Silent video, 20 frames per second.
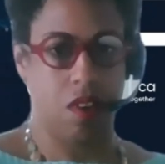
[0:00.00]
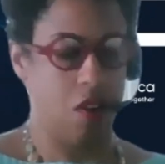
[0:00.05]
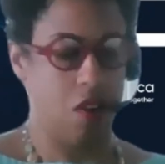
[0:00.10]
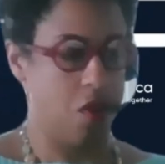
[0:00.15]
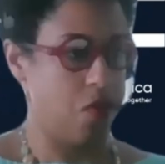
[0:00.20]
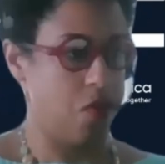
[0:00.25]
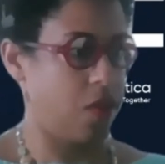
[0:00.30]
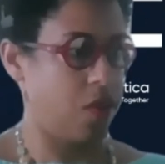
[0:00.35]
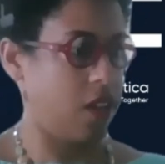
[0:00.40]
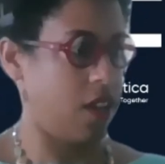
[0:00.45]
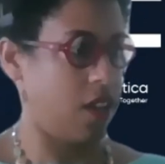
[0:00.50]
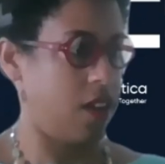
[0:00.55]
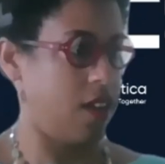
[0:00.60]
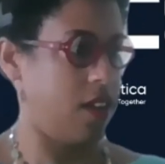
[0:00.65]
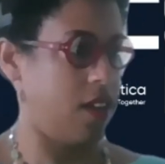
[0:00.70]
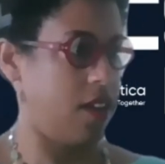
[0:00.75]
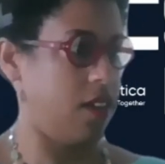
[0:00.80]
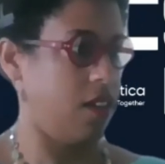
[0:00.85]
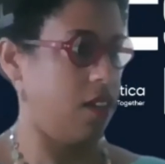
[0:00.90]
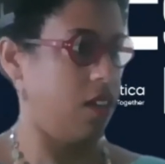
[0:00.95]

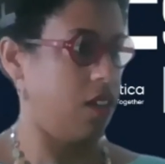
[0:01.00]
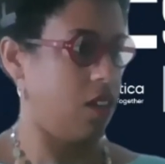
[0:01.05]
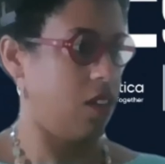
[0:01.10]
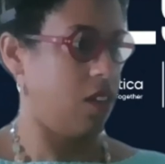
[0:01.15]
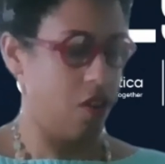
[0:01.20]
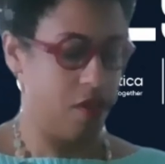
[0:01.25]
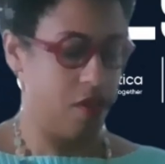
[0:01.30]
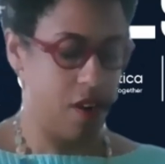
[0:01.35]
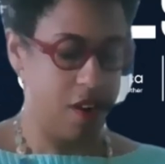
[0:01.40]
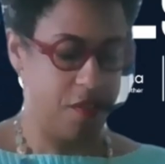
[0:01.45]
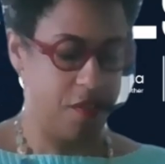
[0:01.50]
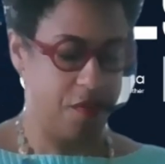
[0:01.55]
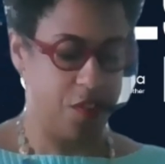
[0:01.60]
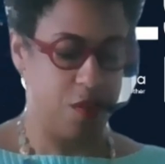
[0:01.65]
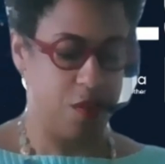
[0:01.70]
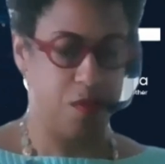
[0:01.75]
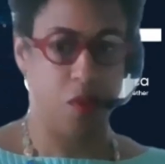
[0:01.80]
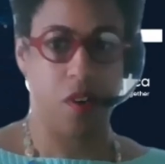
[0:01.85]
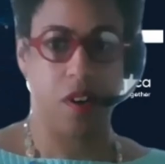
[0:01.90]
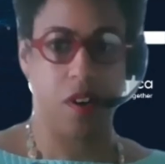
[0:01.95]
Okay. All right. A
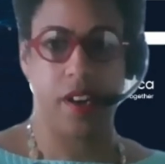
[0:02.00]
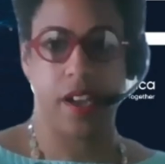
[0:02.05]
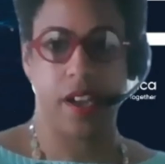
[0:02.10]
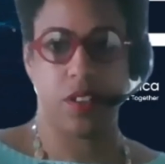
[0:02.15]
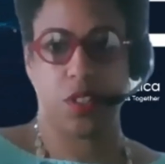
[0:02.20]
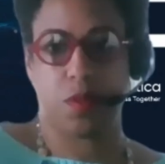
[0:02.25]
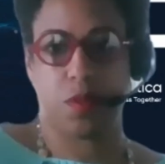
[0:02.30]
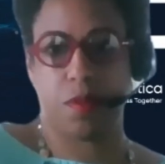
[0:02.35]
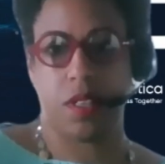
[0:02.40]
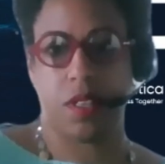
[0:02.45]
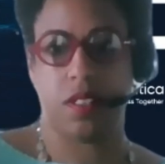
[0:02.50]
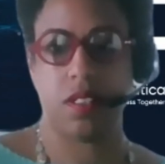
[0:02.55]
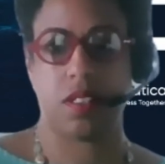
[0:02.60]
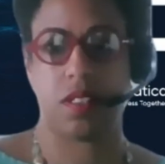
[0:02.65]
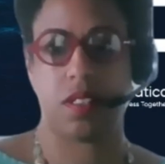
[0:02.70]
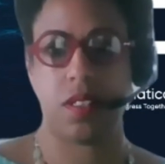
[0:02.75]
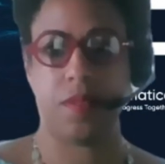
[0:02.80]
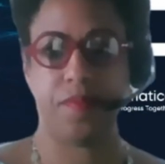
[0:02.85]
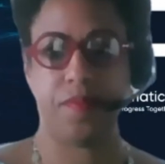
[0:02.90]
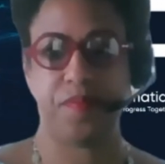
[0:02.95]
few more
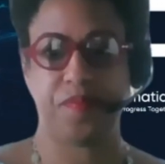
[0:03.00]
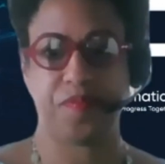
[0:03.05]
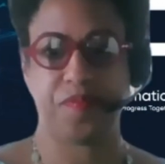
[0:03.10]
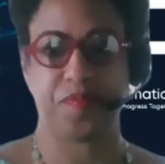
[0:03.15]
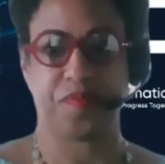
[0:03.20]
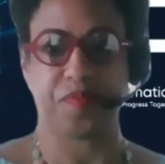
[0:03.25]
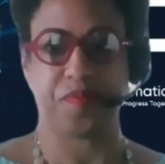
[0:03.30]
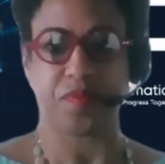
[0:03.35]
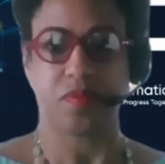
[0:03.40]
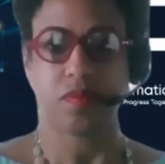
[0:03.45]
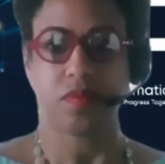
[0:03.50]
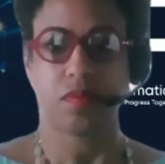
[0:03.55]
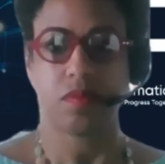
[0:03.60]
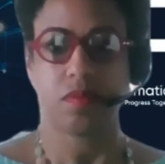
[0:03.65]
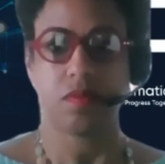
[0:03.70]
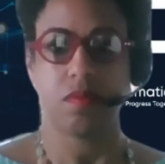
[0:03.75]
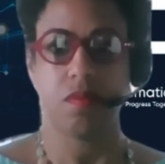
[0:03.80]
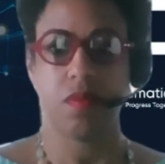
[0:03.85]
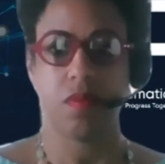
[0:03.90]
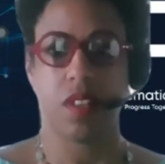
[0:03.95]
announcements.
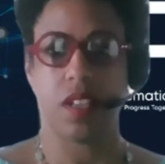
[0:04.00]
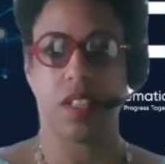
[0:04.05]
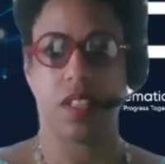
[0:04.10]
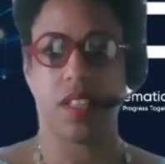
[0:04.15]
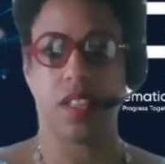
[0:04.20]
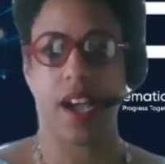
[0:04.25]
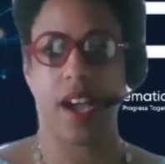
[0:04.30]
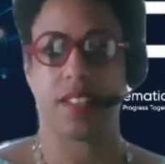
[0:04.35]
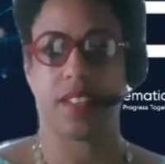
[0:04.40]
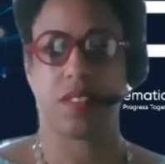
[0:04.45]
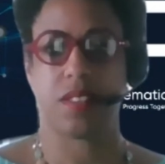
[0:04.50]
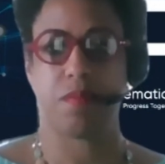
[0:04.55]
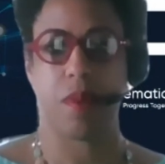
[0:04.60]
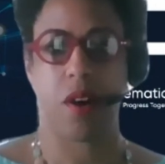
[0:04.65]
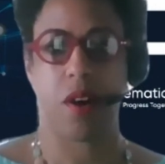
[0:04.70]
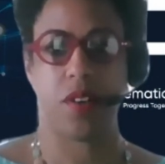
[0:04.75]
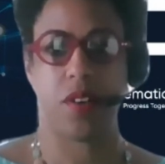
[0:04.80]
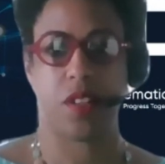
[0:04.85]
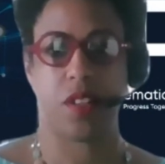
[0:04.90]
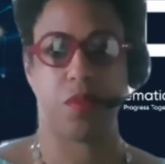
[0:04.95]
Yes,
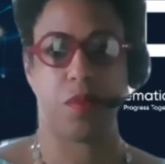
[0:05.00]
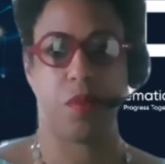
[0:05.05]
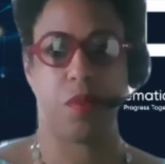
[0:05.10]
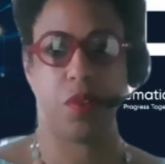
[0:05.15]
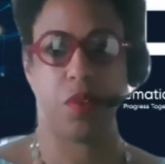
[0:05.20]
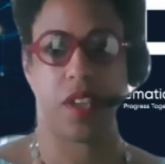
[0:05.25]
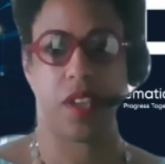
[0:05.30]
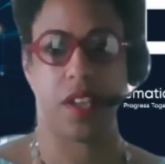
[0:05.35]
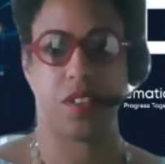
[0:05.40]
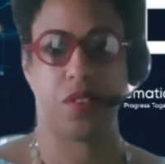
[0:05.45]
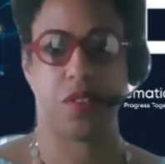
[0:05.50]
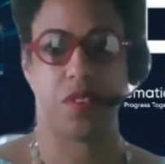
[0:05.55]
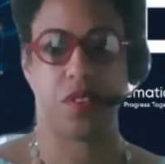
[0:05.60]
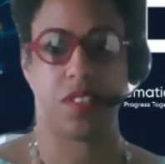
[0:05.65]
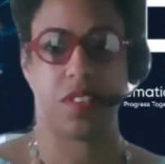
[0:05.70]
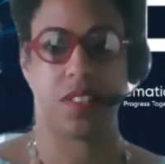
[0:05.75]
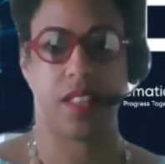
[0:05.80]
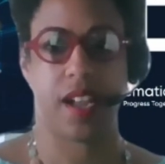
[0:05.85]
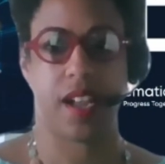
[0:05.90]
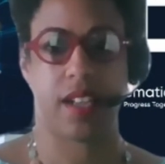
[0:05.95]
Meredith, we will get you the
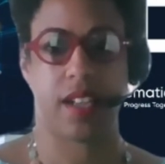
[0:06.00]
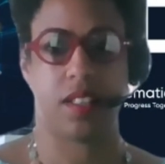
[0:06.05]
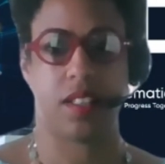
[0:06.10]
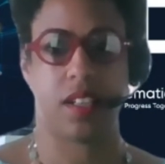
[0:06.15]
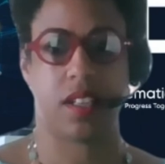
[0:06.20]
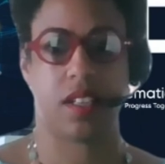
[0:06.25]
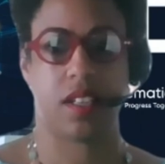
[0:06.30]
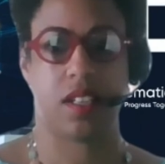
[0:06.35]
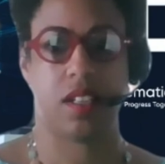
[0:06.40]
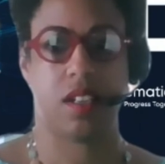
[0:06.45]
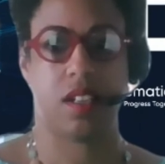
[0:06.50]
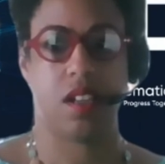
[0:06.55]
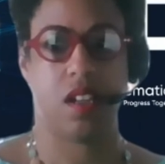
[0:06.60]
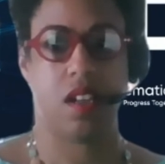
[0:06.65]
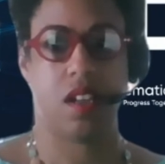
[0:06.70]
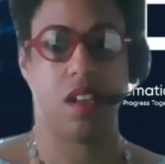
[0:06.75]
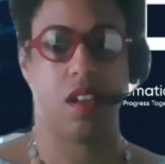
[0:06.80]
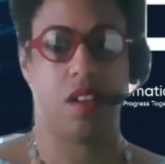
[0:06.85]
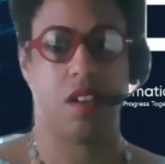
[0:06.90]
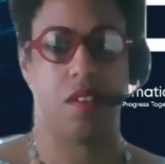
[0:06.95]
Slack link.
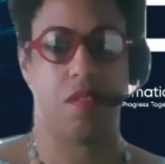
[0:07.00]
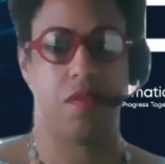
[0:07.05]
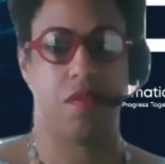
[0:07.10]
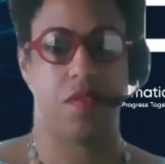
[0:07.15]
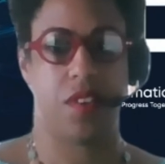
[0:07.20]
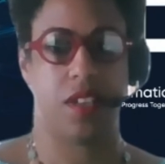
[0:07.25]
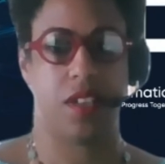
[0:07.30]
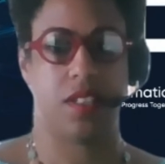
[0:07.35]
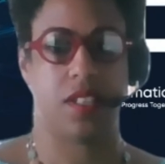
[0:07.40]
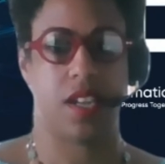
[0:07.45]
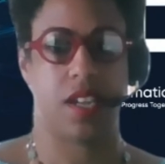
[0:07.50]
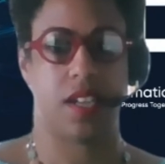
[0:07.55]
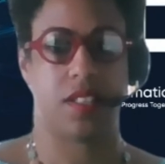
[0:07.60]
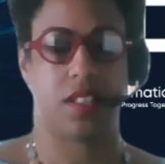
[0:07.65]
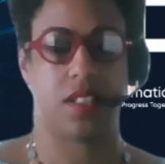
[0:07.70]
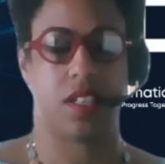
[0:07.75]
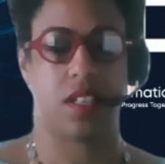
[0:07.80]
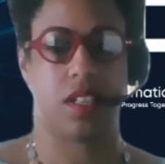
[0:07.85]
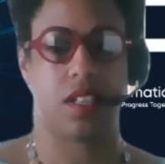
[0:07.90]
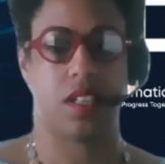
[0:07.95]

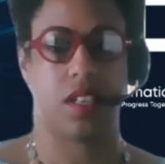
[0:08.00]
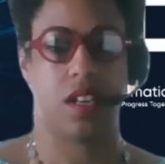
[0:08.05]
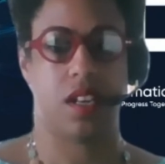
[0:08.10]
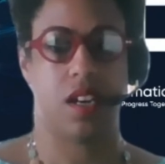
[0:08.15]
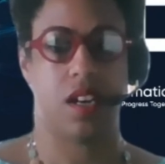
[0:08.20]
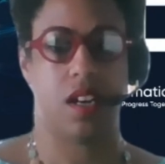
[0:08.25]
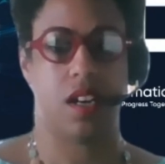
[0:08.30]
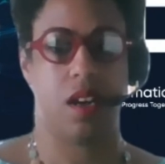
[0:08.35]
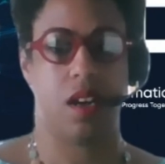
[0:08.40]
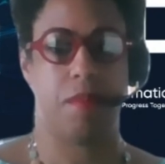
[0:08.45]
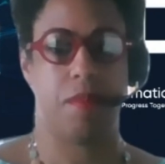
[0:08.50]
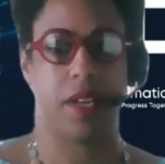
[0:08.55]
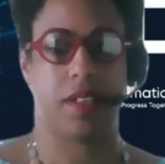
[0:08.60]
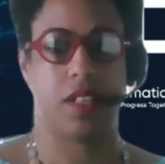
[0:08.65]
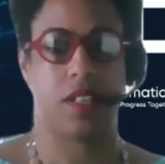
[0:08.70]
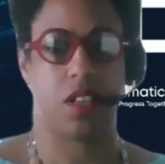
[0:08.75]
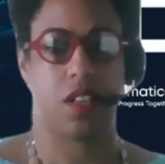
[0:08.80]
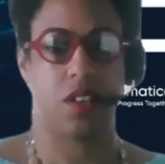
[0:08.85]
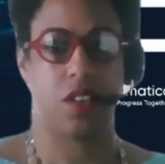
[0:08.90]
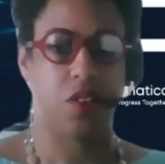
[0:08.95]
Fantastic. Uh,
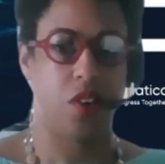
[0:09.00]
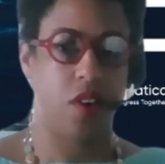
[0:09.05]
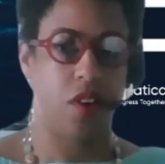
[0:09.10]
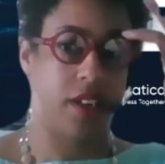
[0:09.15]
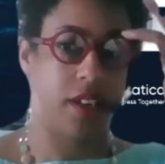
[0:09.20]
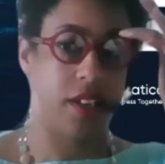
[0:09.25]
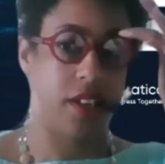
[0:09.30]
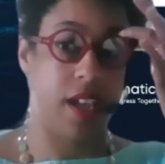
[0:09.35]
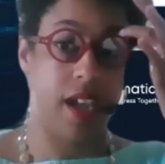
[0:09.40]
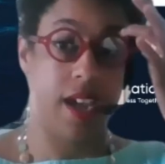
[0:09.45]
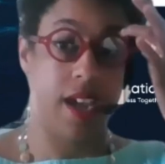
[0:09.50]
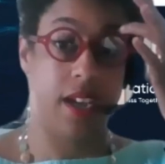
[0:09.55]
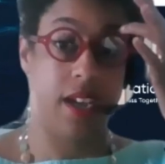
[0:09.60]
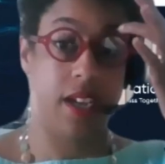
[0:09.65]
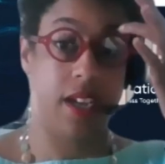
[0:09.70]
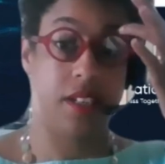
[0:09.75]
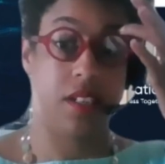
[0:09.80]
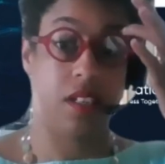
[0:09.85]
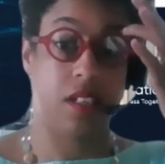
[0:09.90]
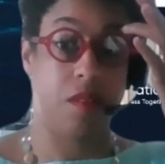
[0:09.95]
Amanda, can you go ahead and
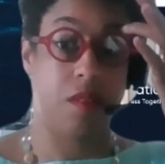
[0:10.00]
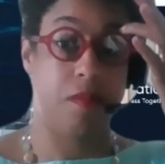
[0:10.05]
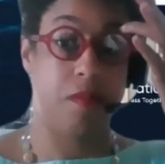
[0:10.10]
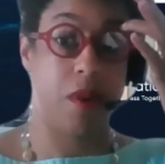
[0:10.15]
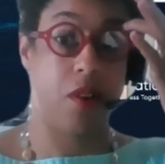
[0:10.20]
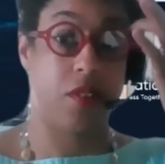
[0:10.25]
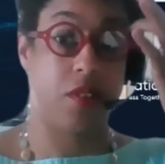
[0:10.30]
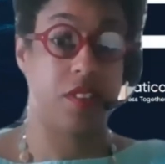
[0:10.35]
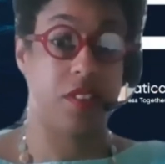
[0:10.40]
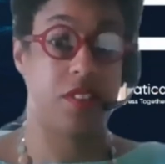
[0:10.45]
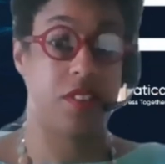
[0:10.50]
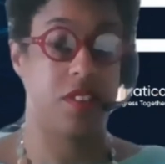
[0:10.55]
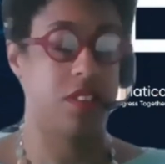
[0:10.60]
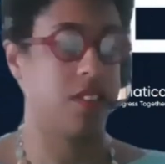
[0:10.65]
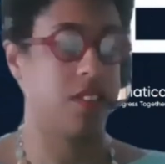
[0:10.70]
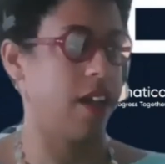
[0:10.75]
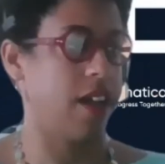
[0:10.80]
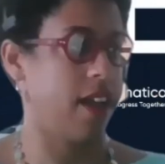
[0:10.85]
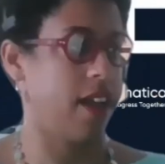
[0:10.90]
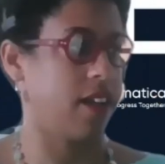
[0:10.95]
add Meredith to
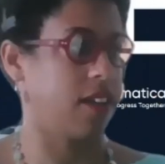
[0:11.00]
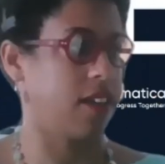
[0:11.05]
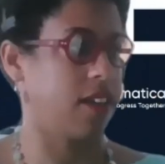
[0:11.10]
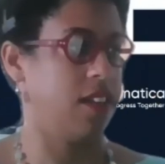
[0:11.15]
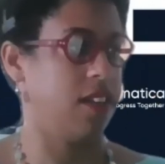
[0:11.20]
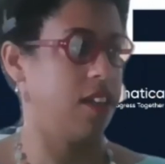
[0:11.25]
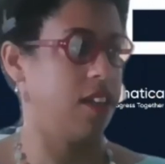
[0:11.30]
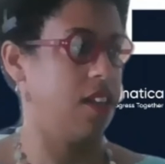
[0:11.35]
Slack?